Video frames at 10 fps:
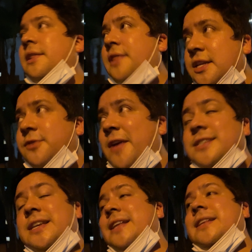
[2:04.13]
let's
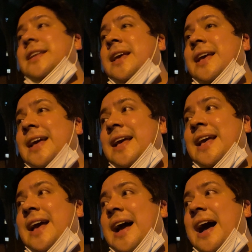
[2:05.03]
face it,
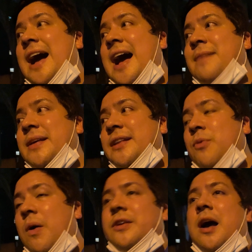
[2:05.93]
I mean,
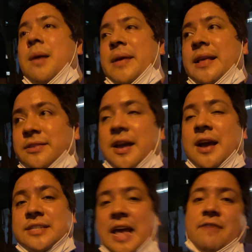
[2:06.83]
Qualcomm
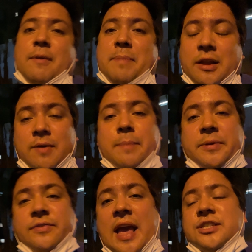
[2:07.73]
does have a better
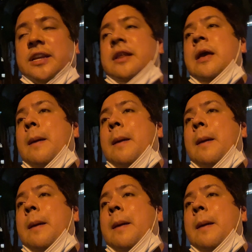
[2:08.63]
reputation,